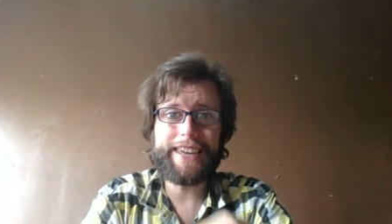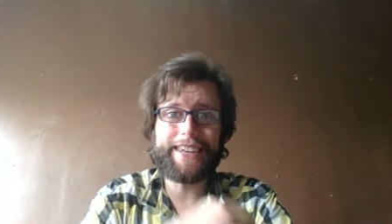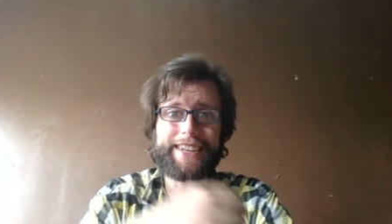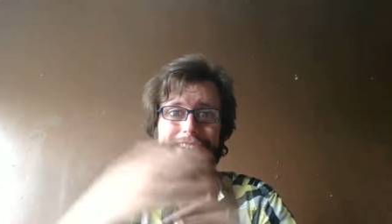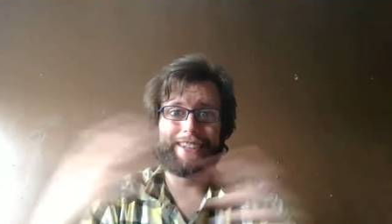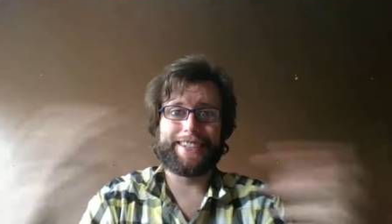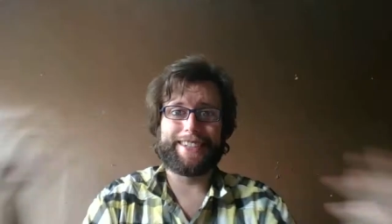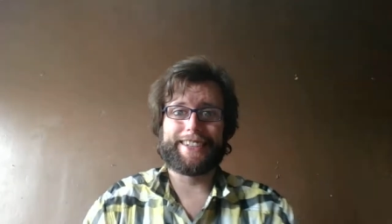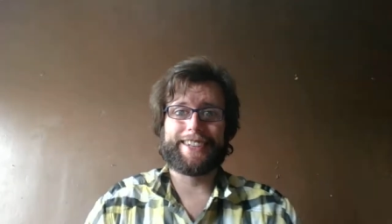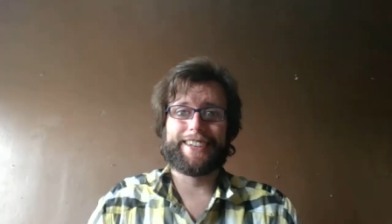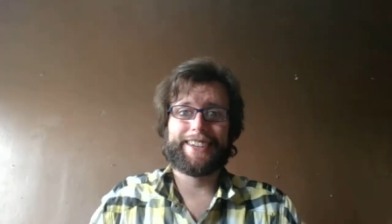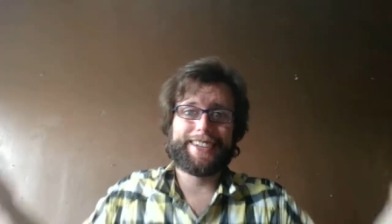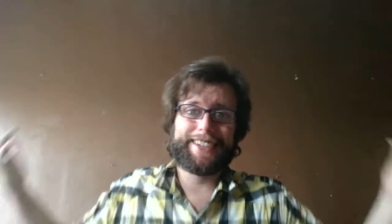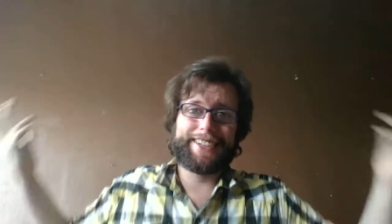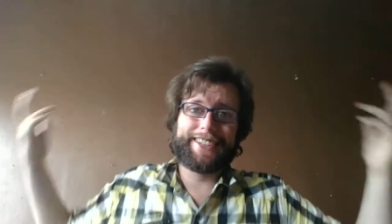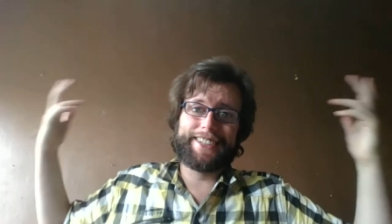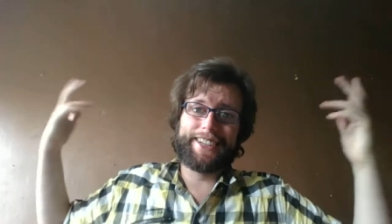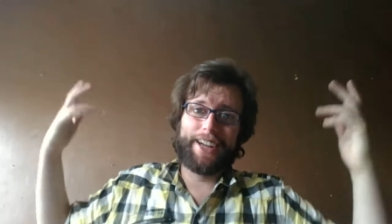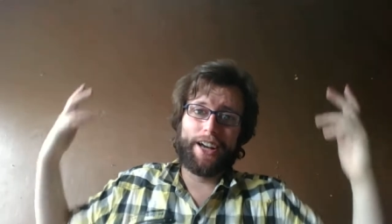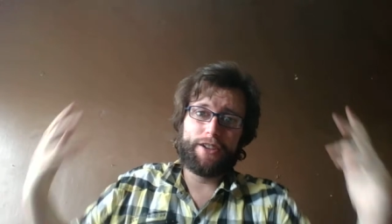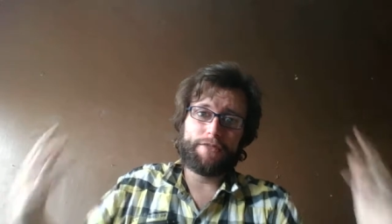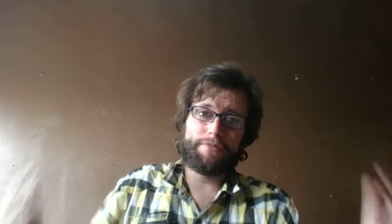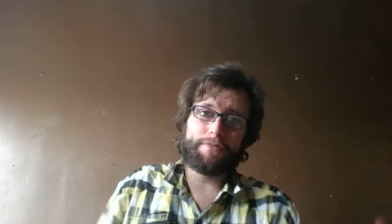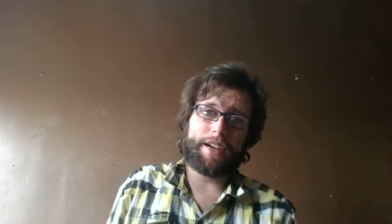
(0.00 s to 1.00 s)
You
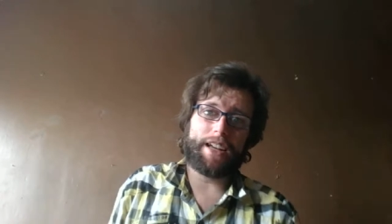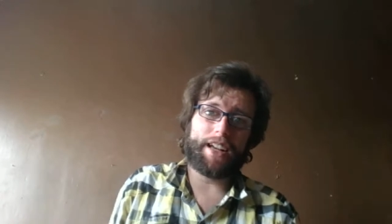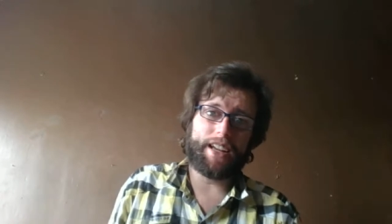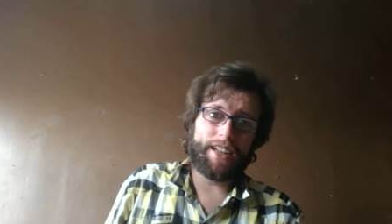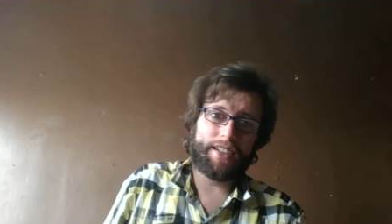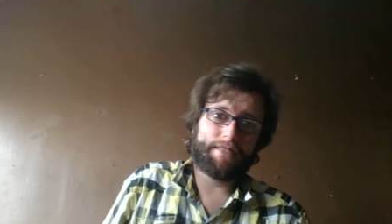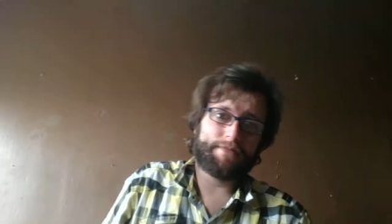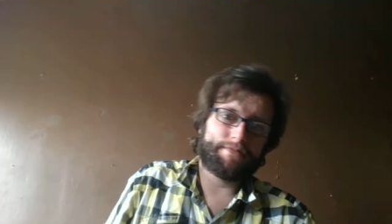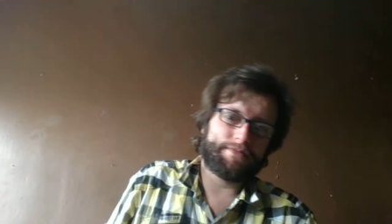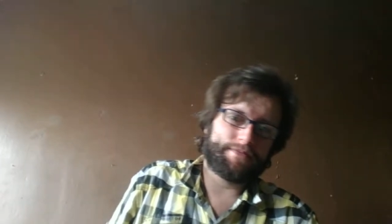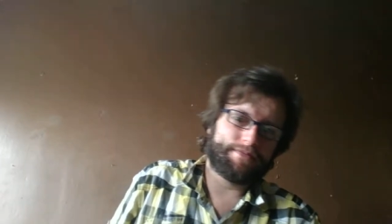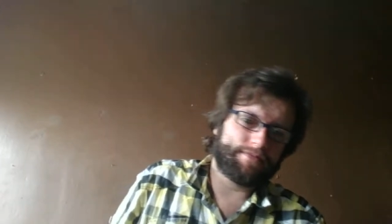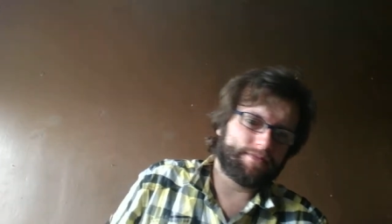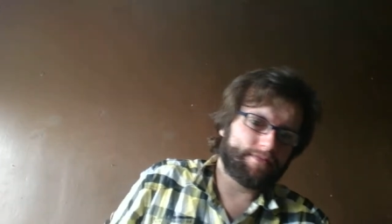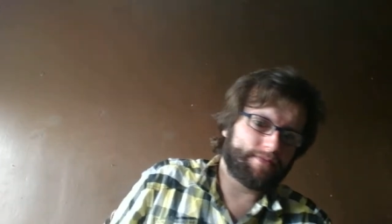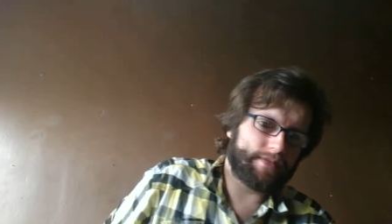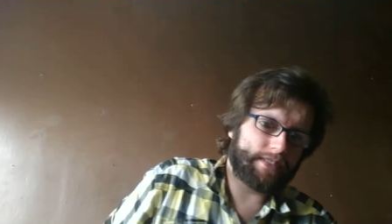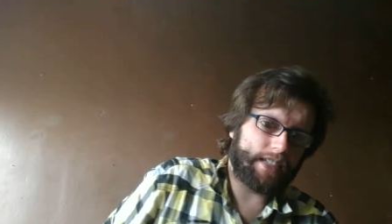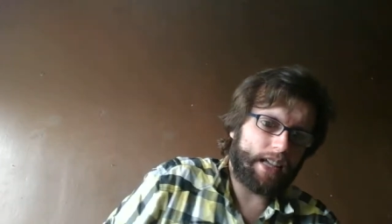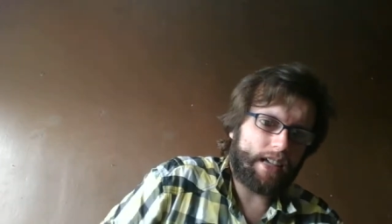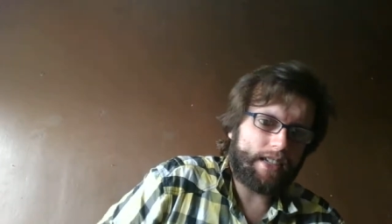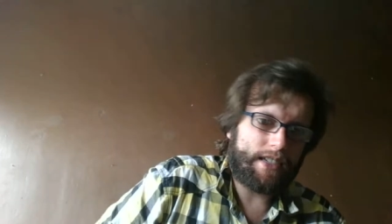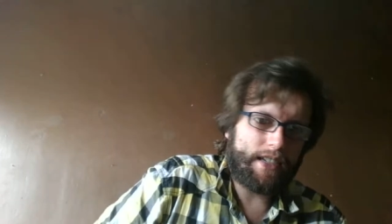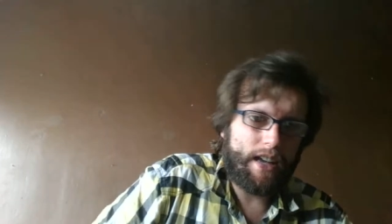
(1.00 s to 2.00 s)
know,
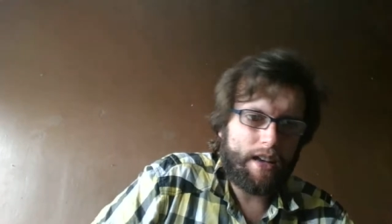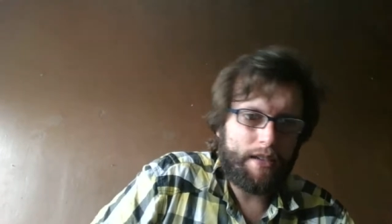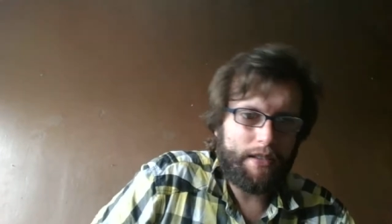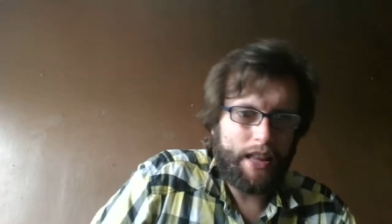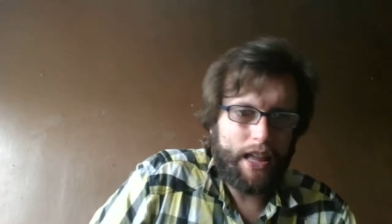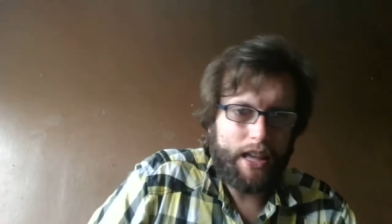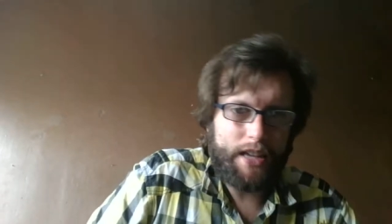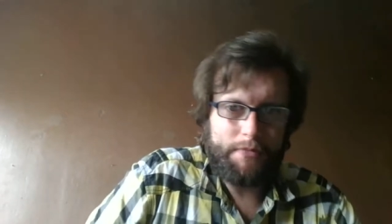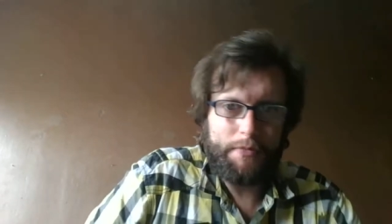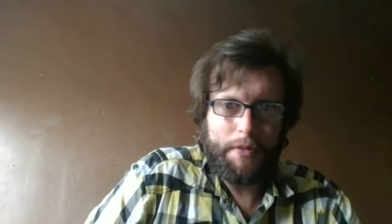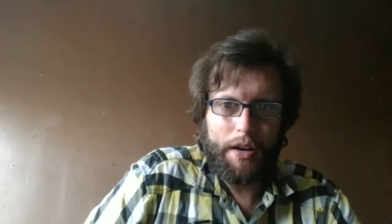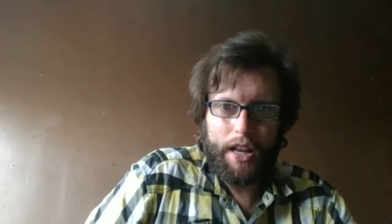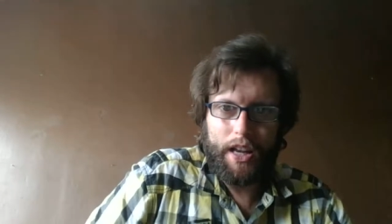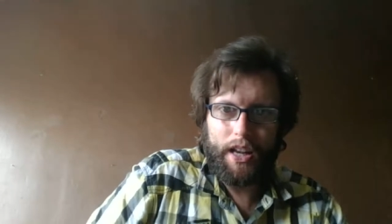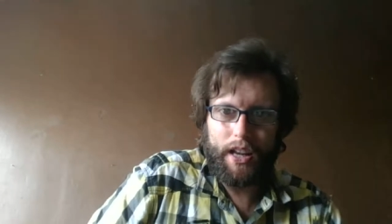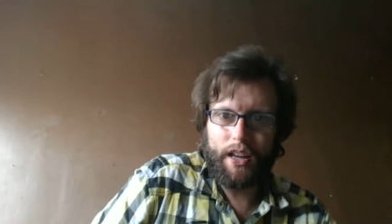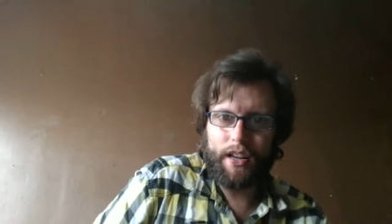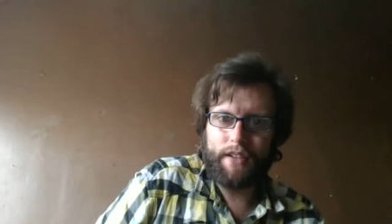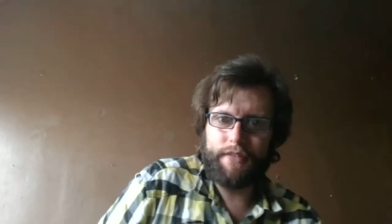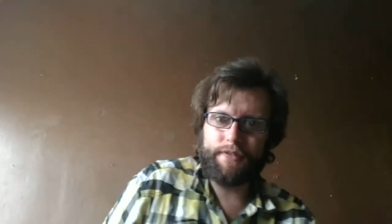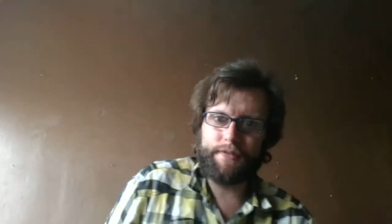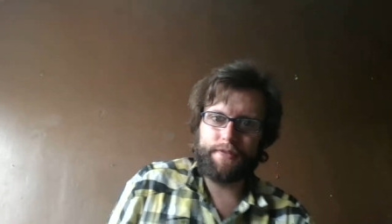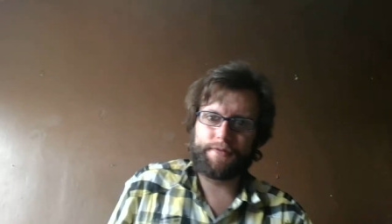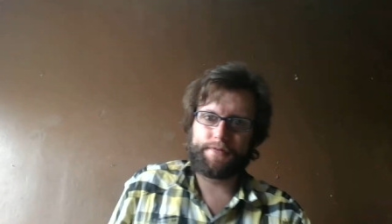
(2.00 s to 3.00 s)
that's my
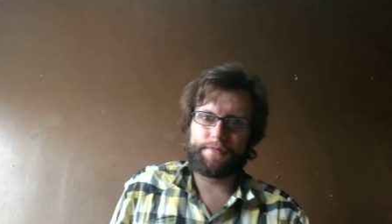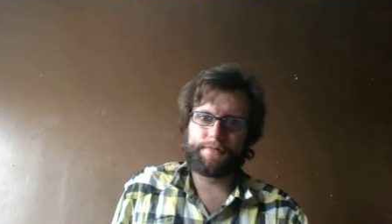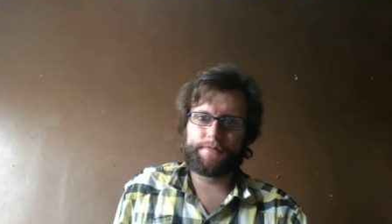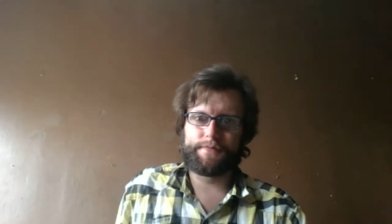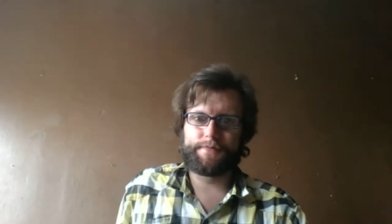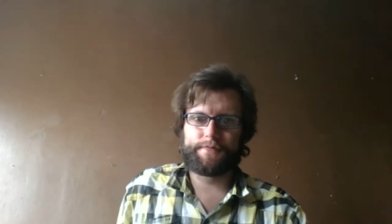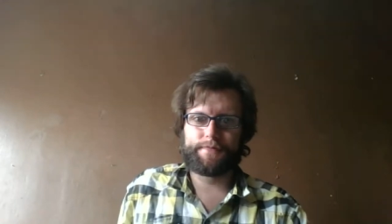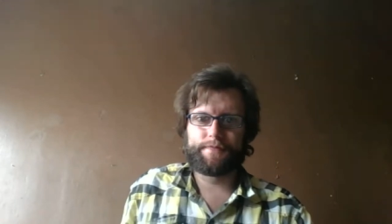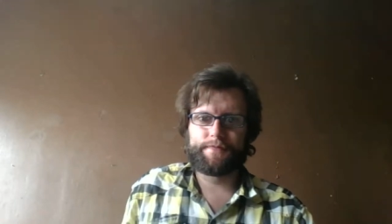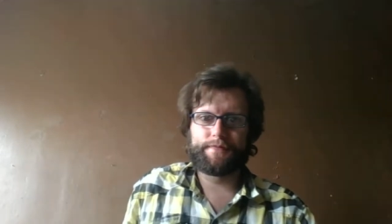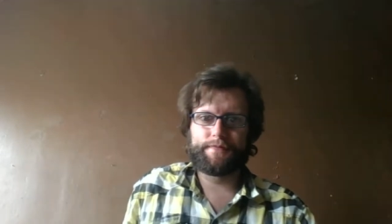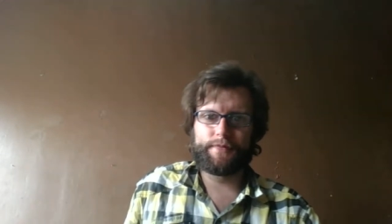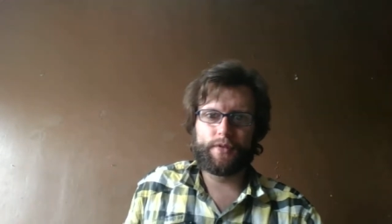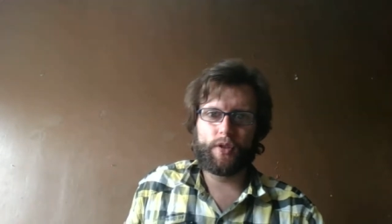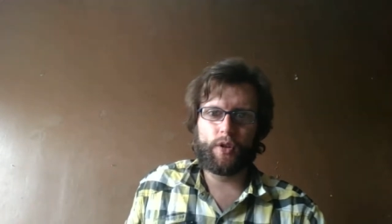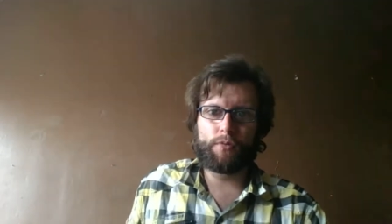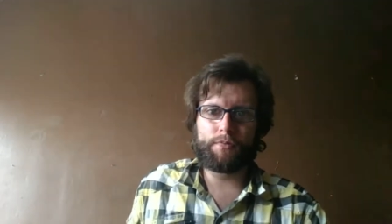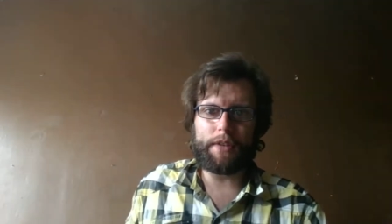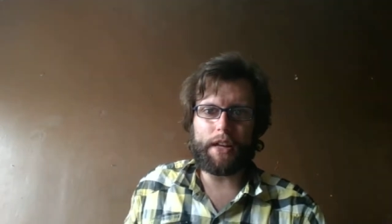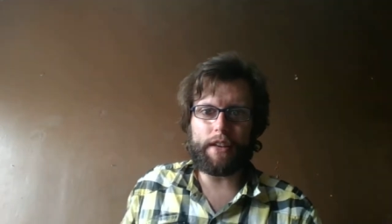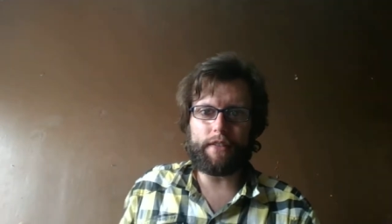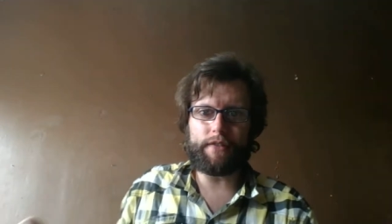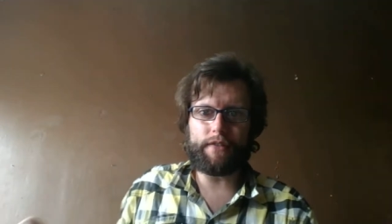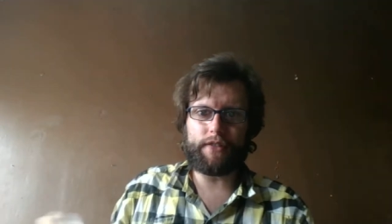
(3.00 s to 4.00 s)
life
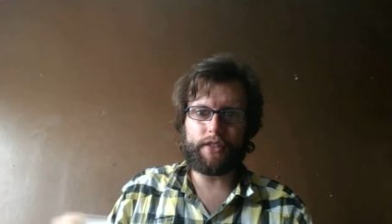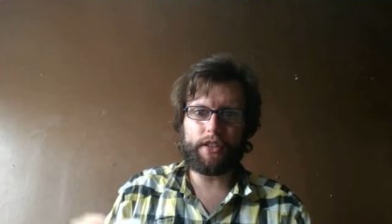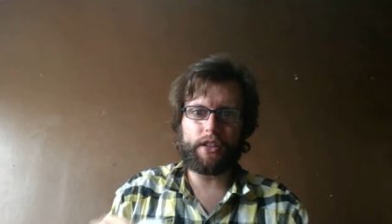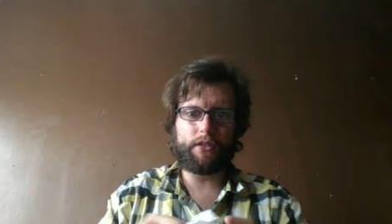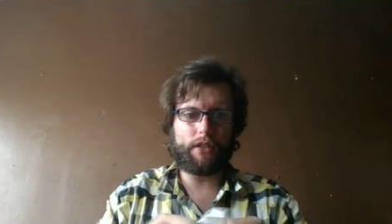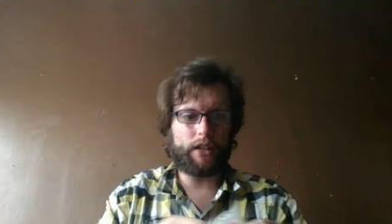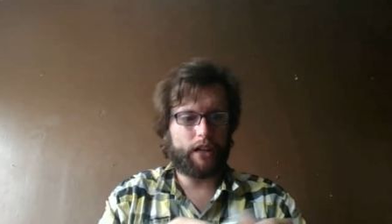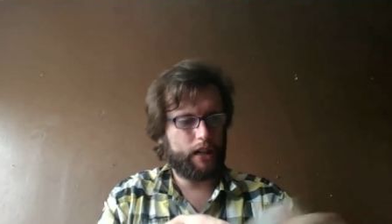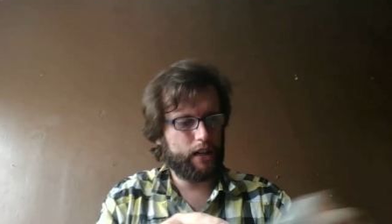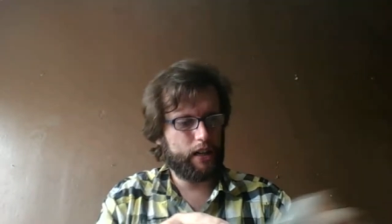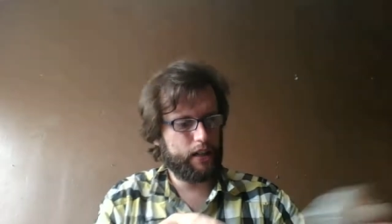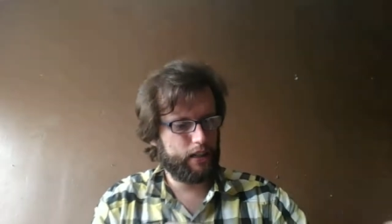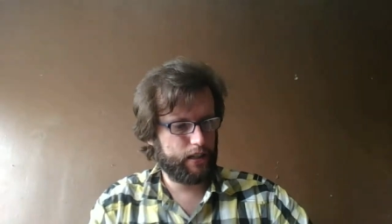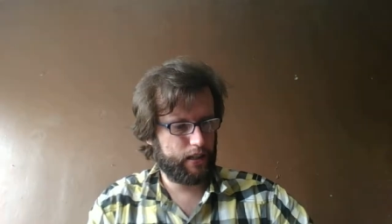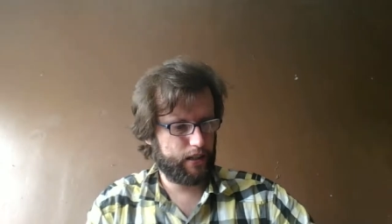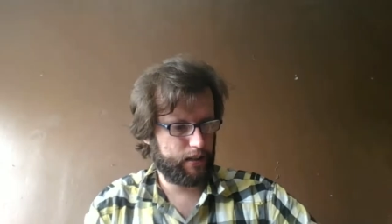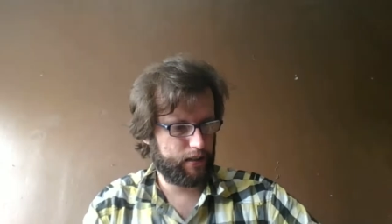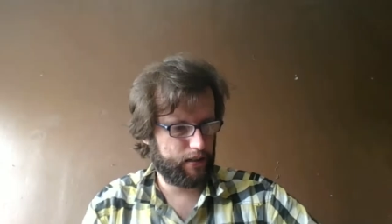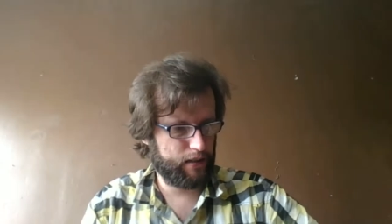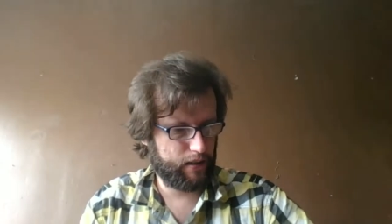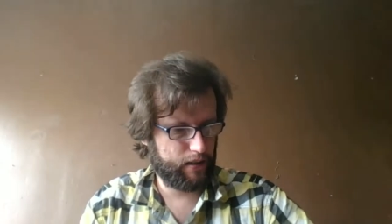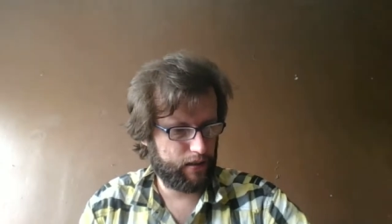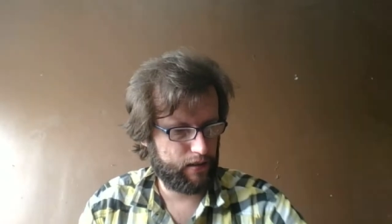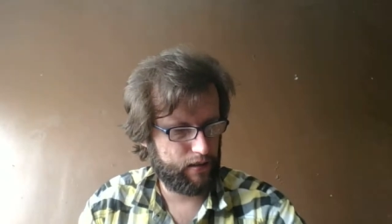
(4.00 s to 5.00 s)
update for you guys.